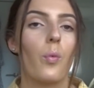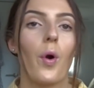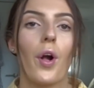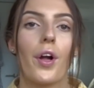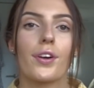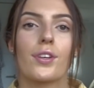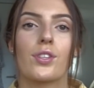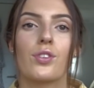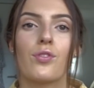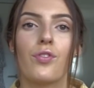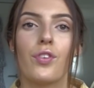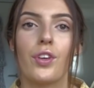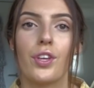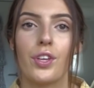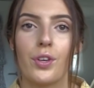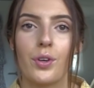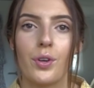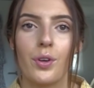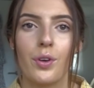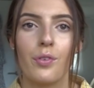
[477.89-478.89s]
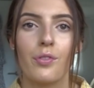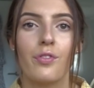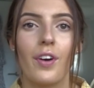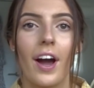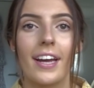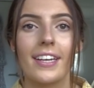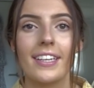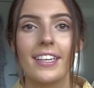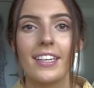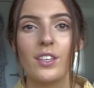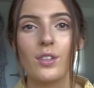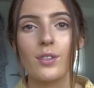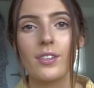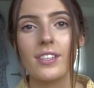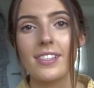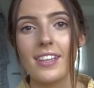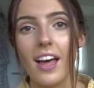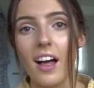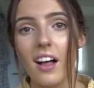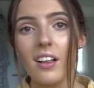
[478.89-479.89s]
works for you, finding
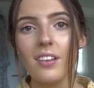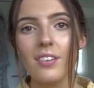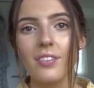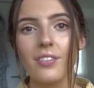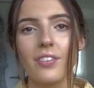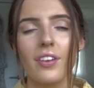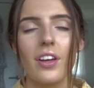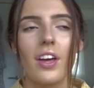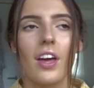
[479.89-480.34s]
yourself,